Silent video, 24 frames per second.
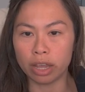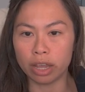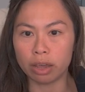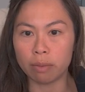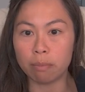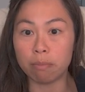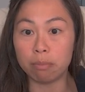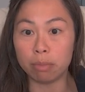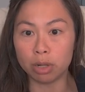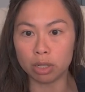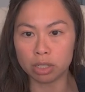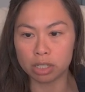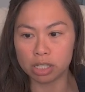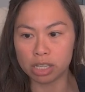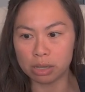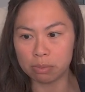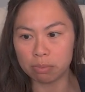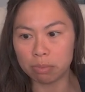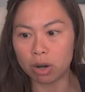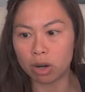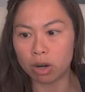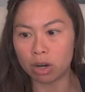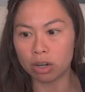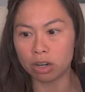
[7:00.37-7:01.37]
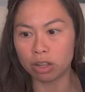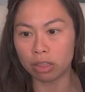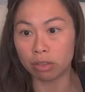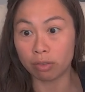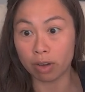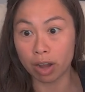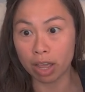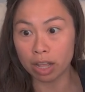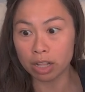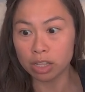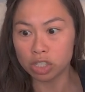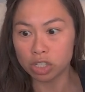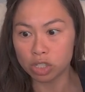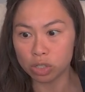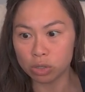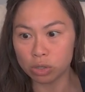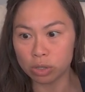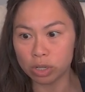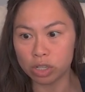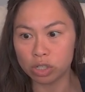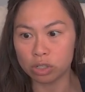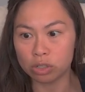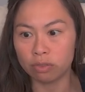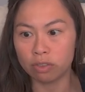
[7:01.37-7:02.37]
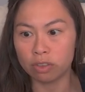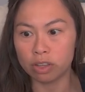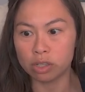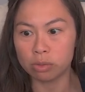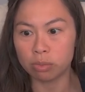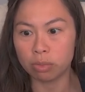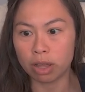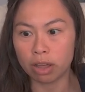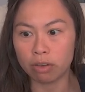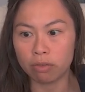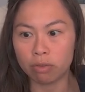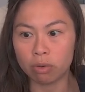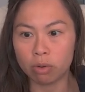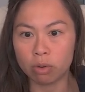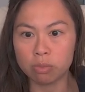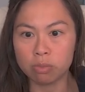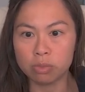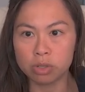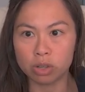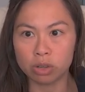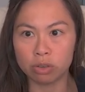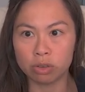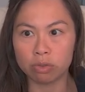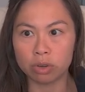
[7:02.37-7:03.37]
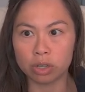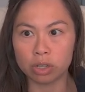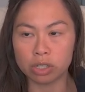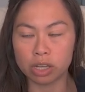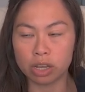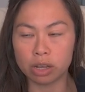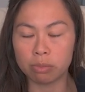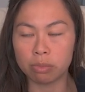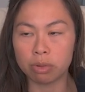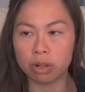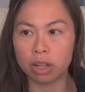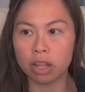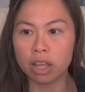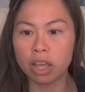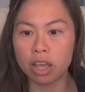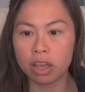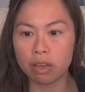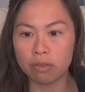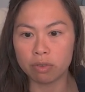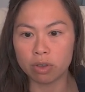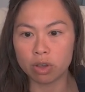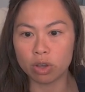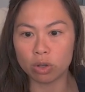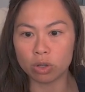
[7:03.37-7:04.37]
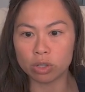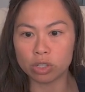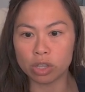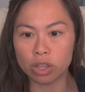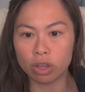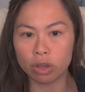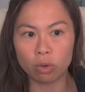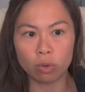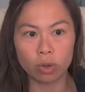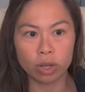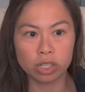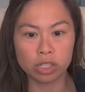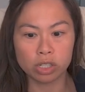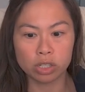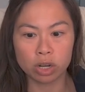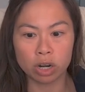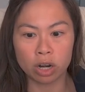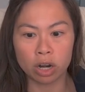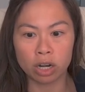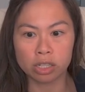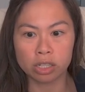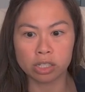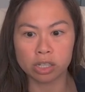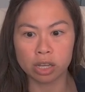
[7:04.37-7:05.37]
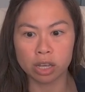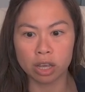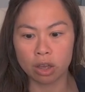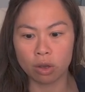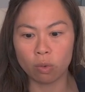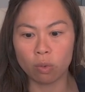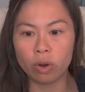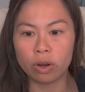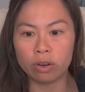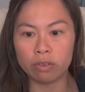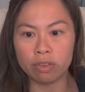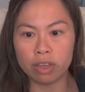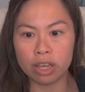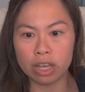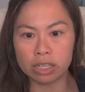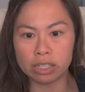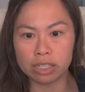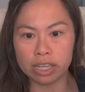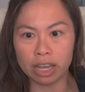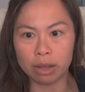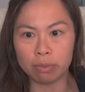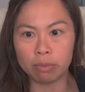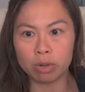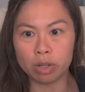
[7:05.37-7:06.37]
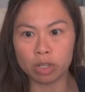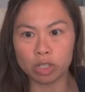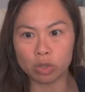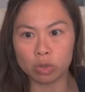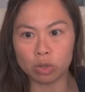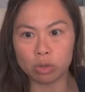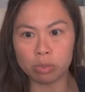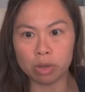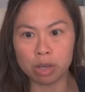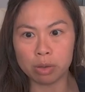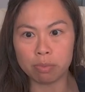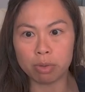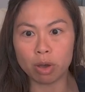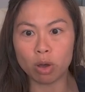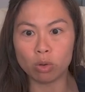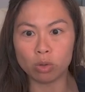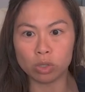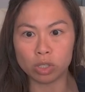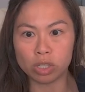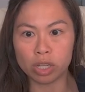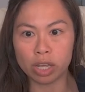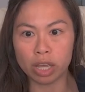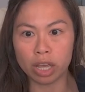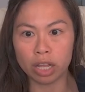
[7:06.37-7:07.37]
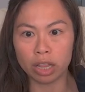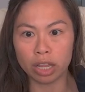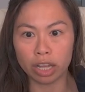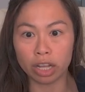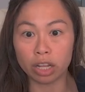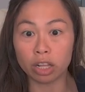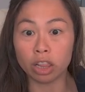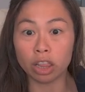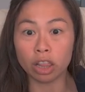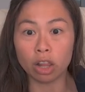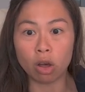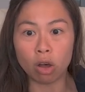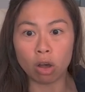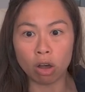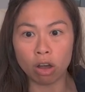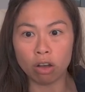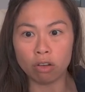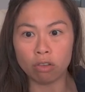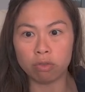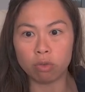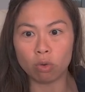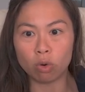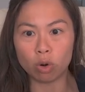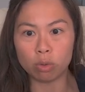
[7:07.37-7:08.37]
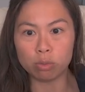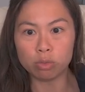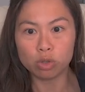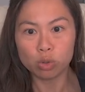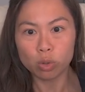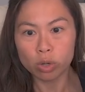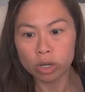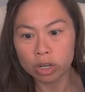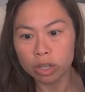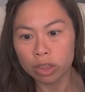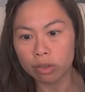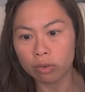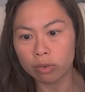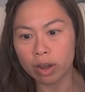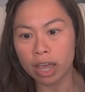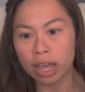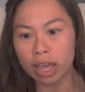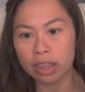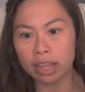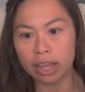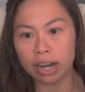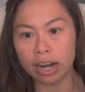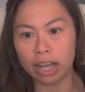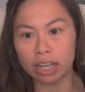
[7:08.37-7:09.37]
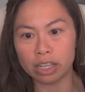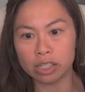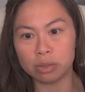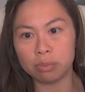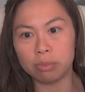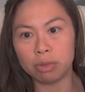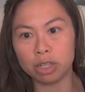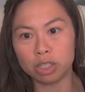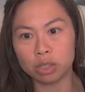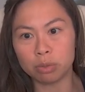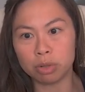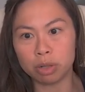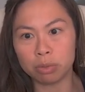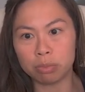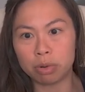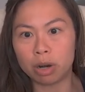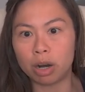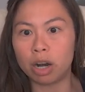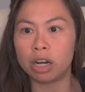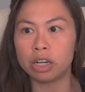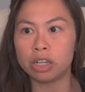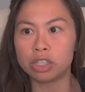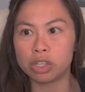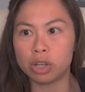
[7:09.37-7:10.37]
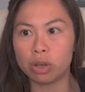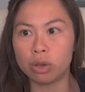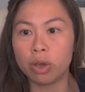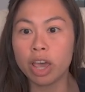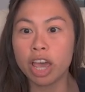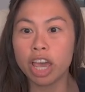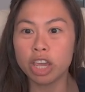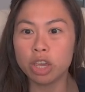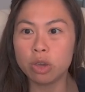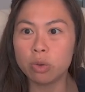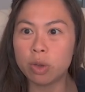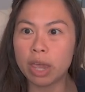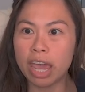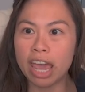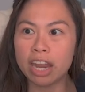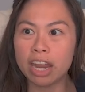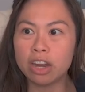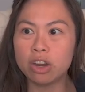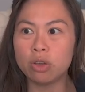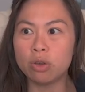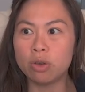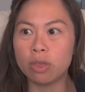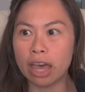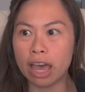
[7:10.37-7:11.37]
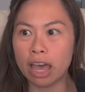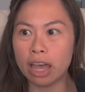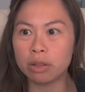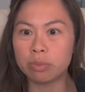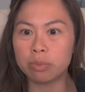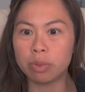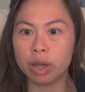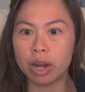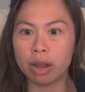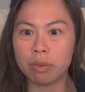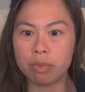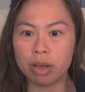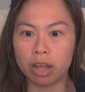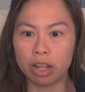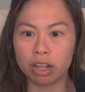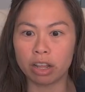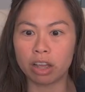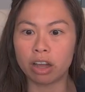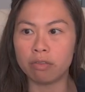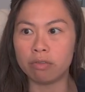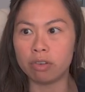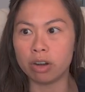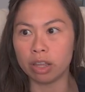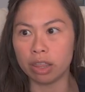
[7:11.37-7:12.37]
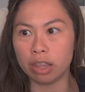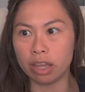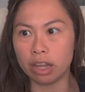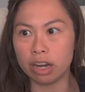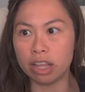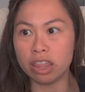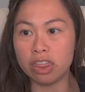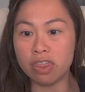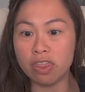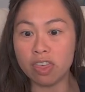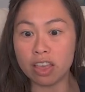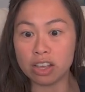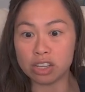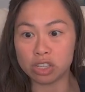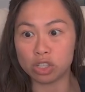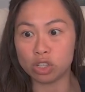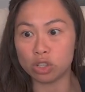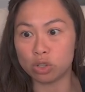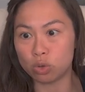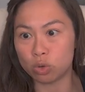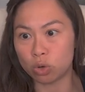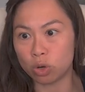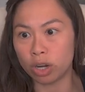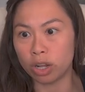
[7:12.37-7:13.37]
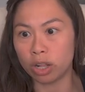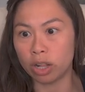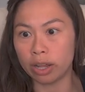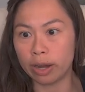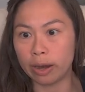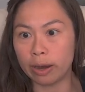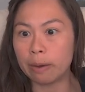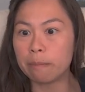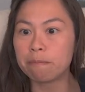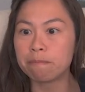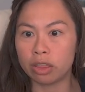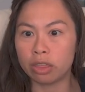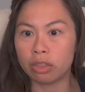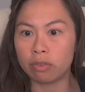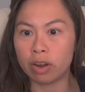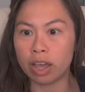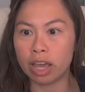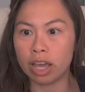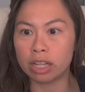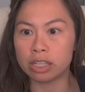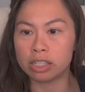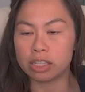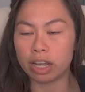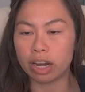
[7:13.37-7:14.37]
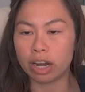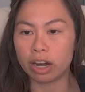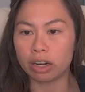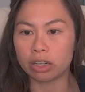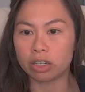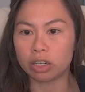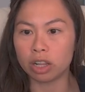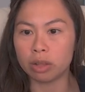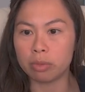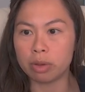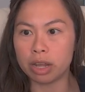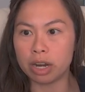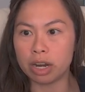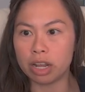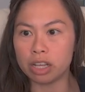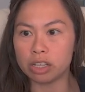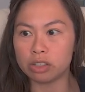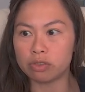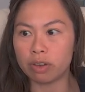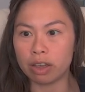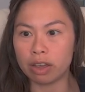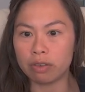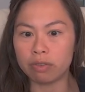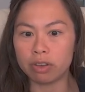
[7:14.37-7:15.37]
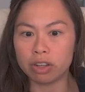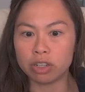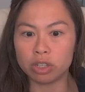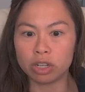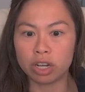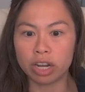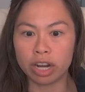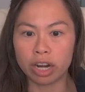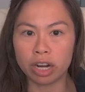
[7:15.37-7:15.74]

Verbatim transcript: like multi part threads to each of these platforms. So for example, if you go to the quick start, one of the examples will be posting like a long form Twitter thread that has multiple parts. So you can do that, but I'm not covering that in this tutorial here. Threads, the character limit is 500